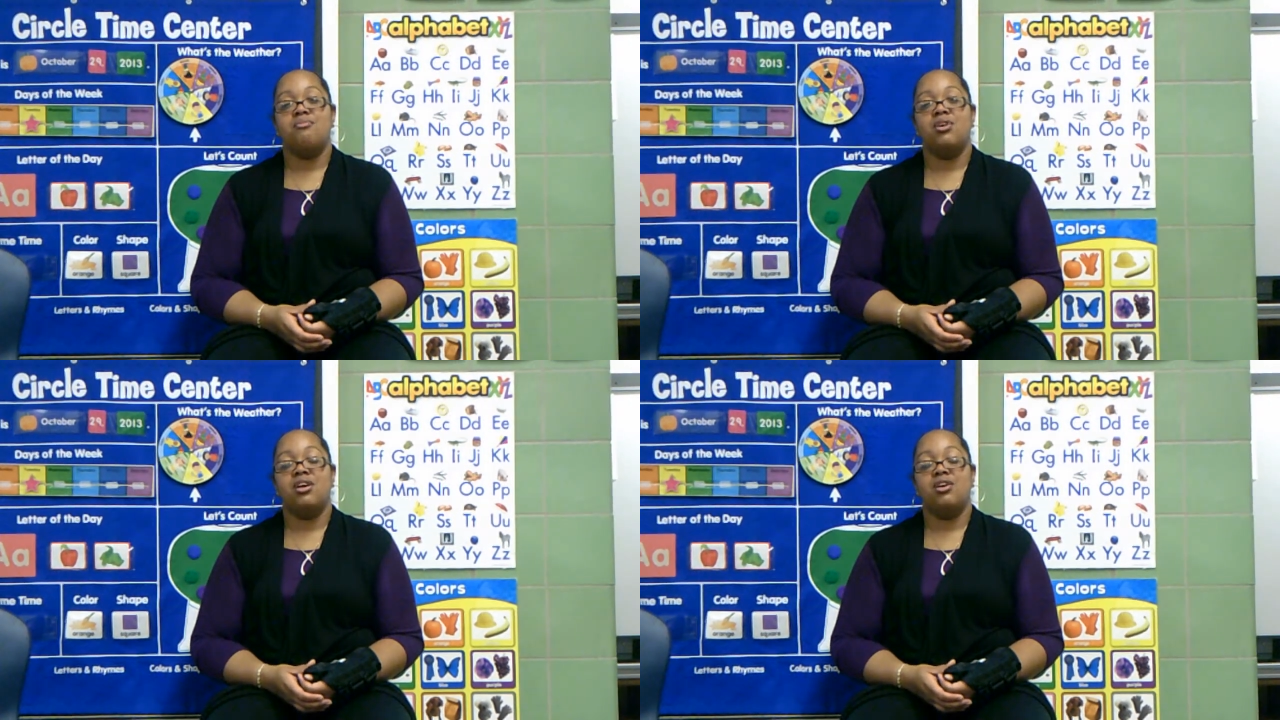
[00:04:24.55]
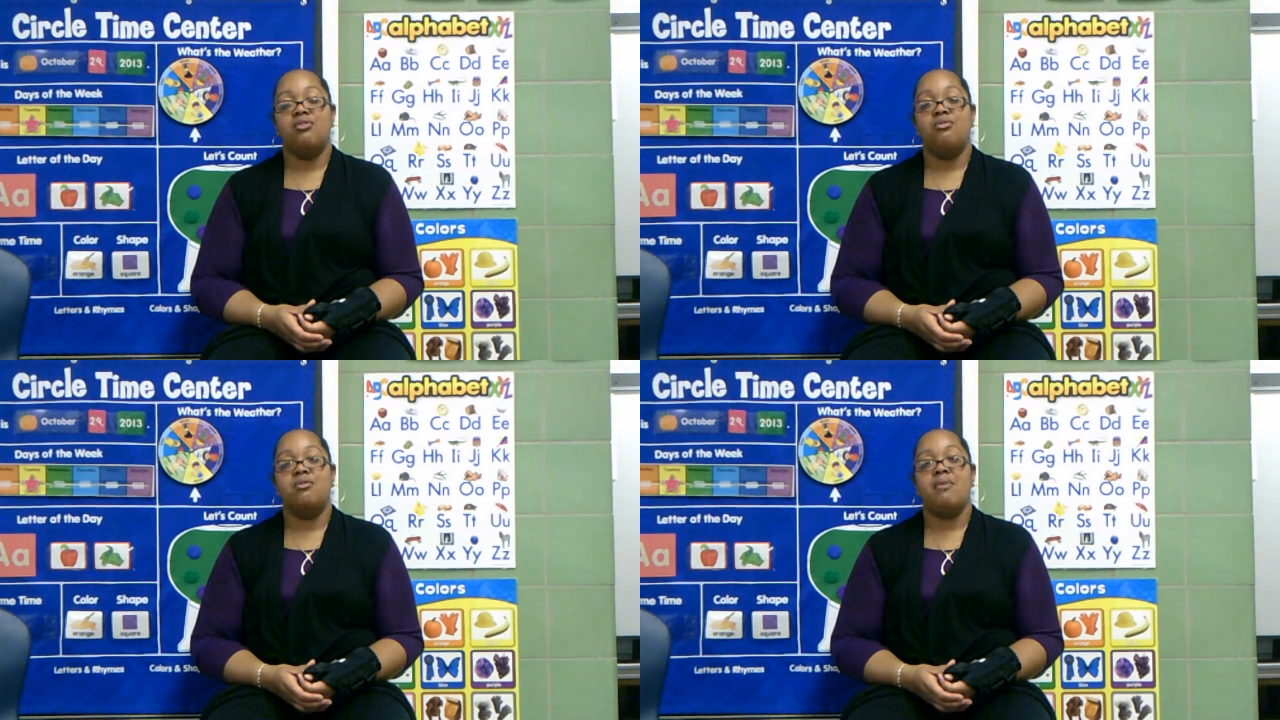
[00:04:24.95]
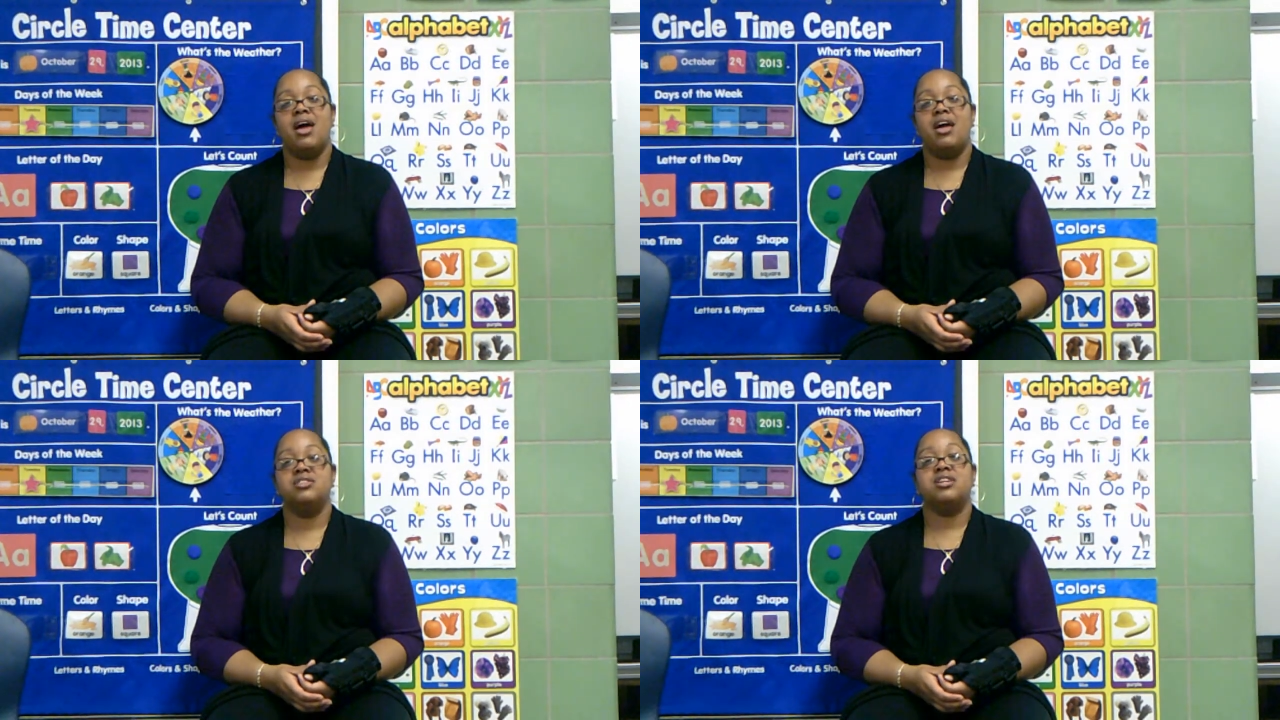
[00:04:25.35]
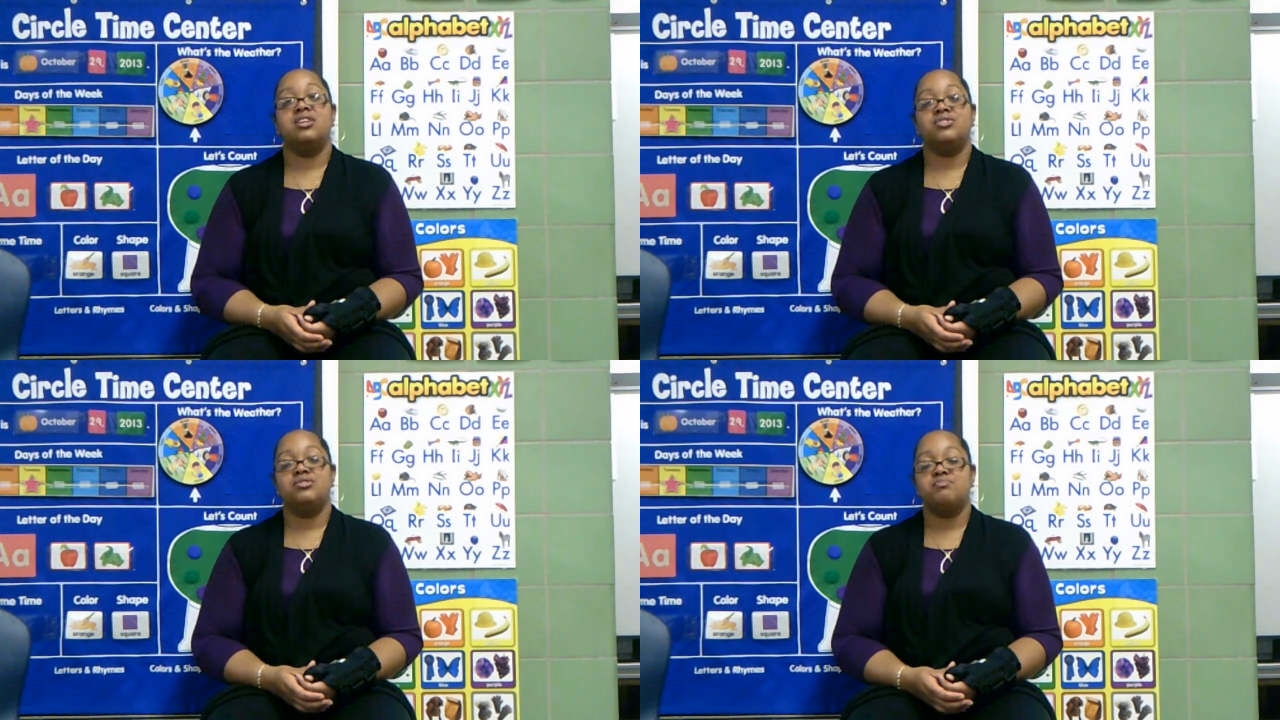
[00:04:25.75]
working on my
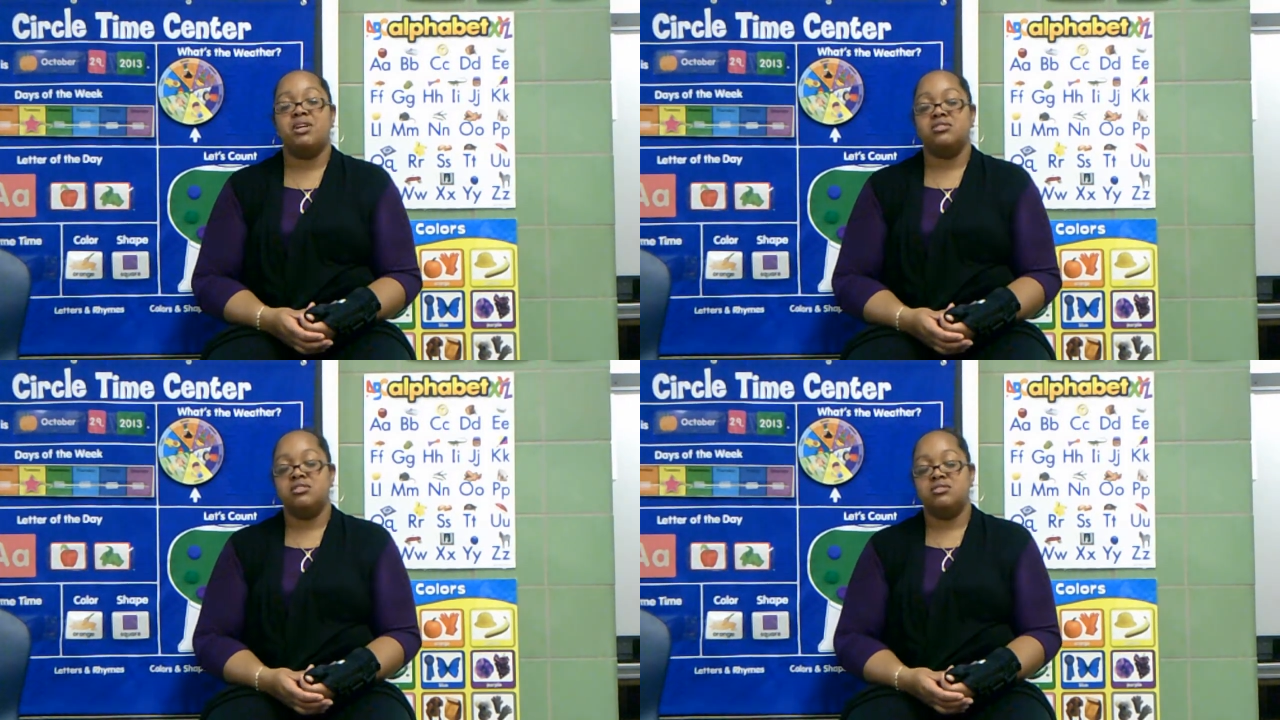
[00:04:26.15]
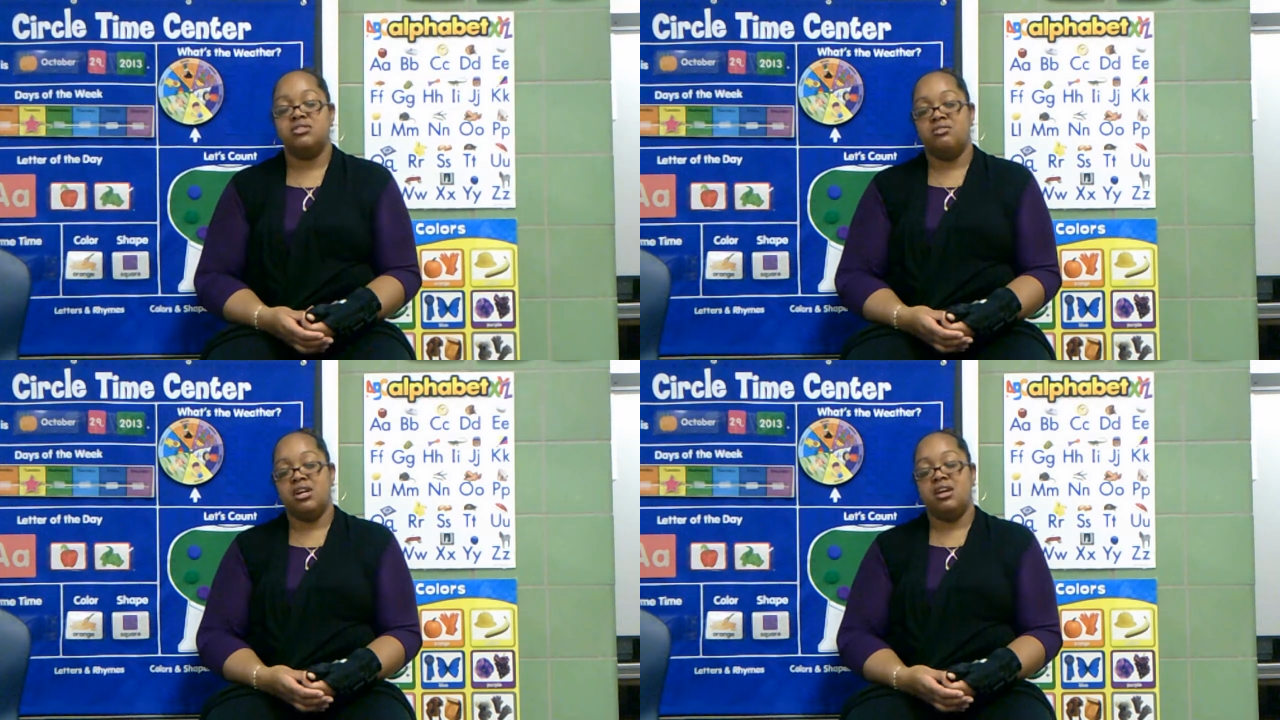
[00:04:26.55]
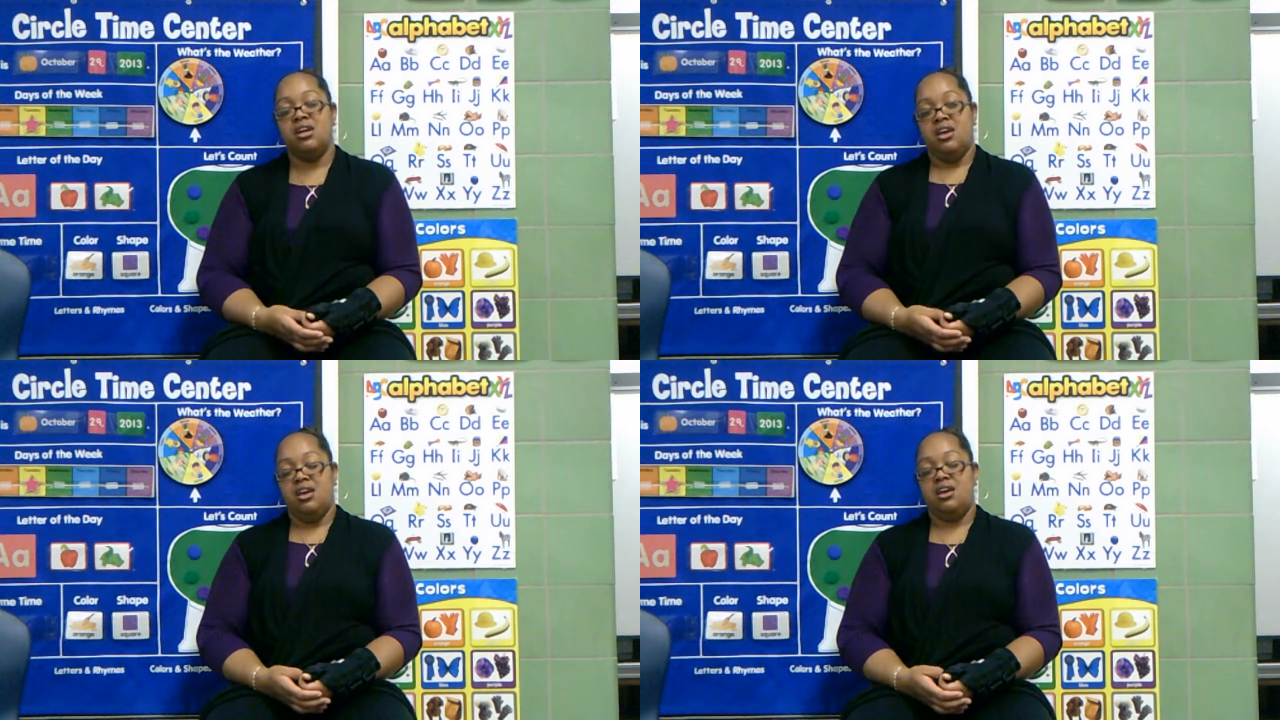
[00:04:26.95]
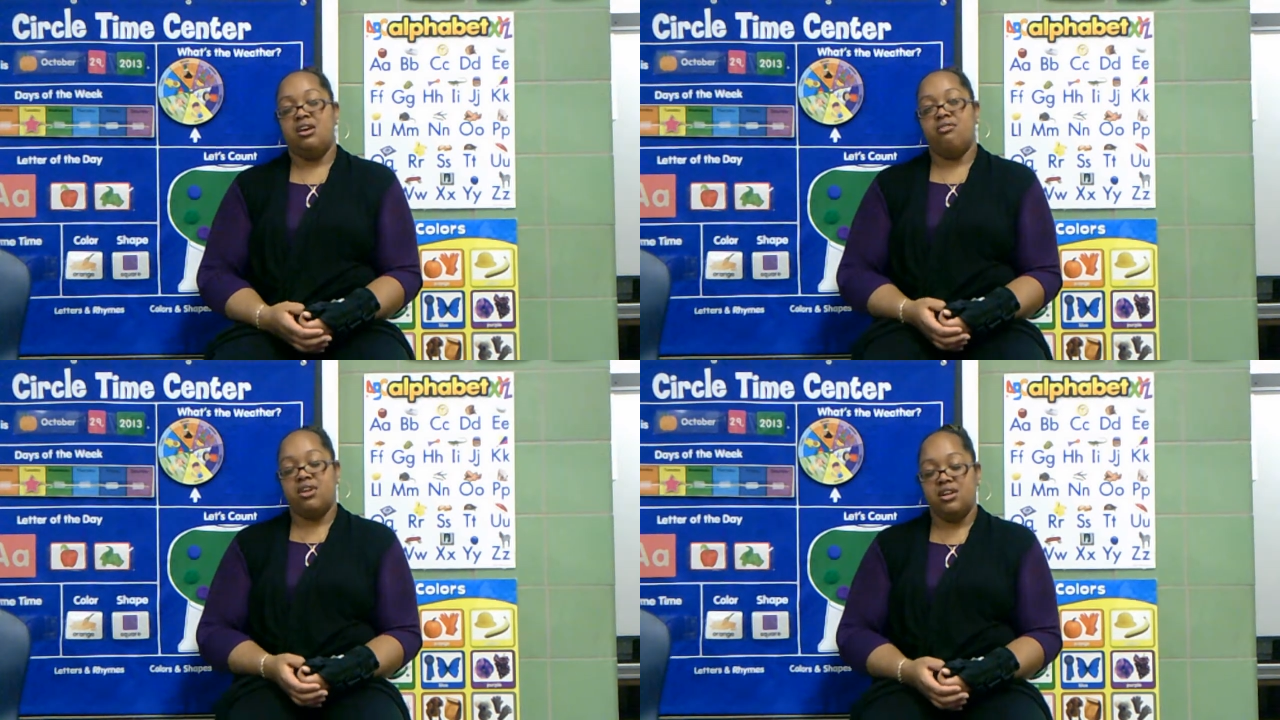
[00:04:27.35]
educational specialist degree in
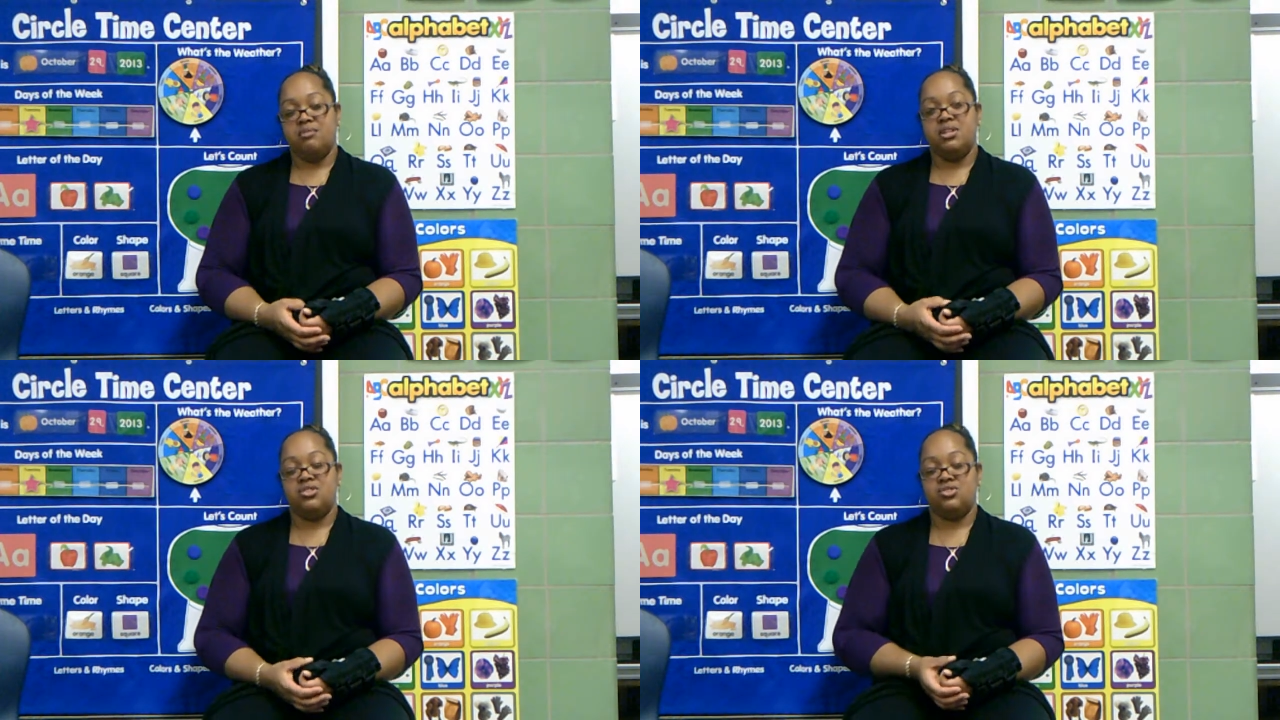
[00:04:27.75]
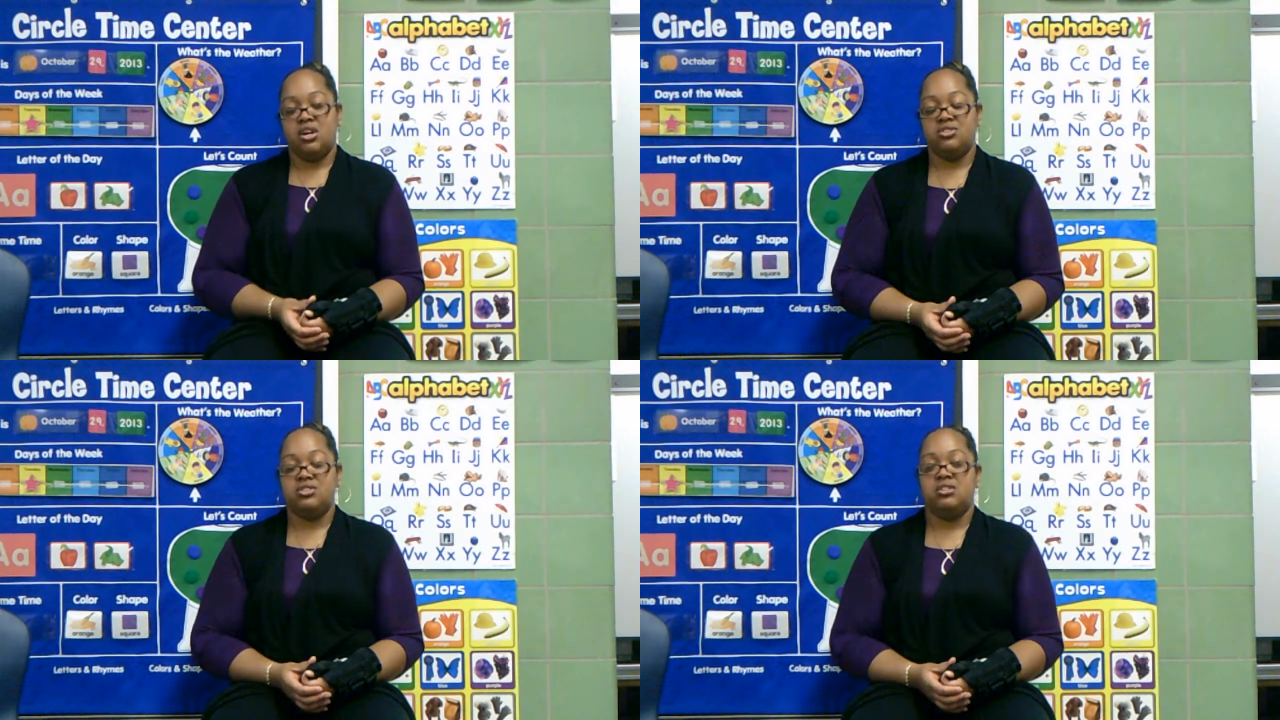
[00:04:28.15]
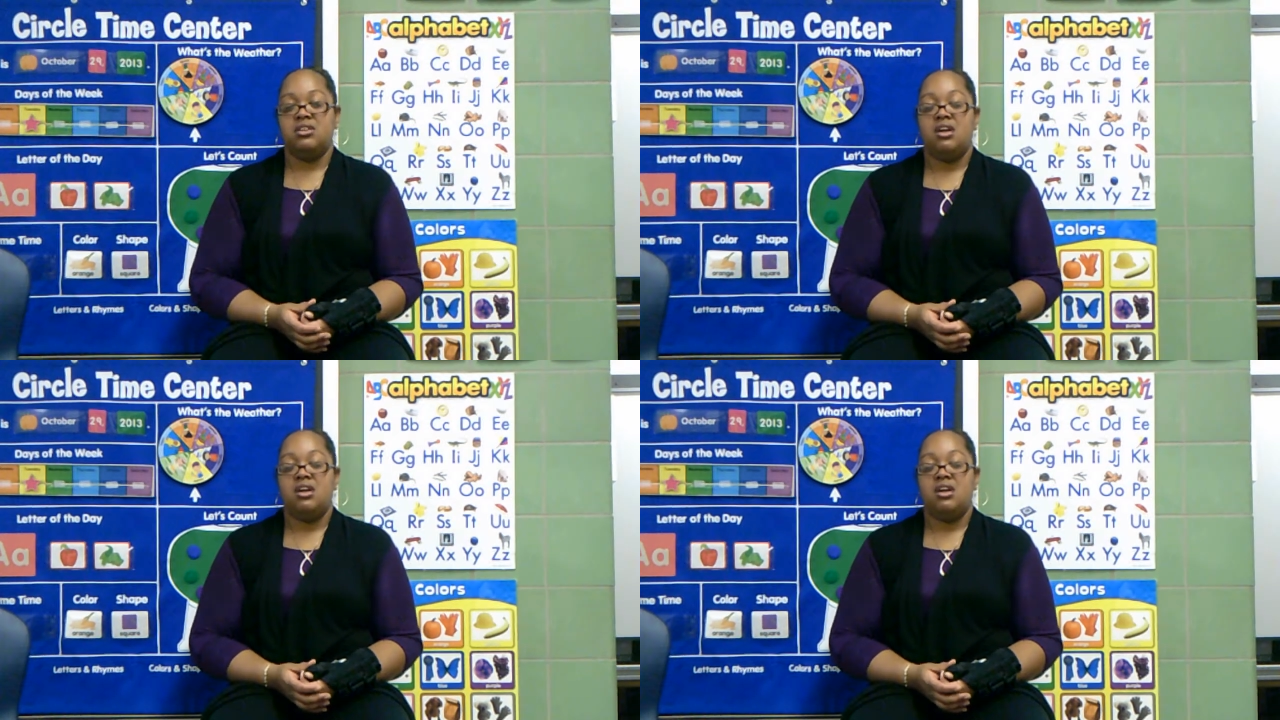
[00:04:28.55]
curriculum and instruction.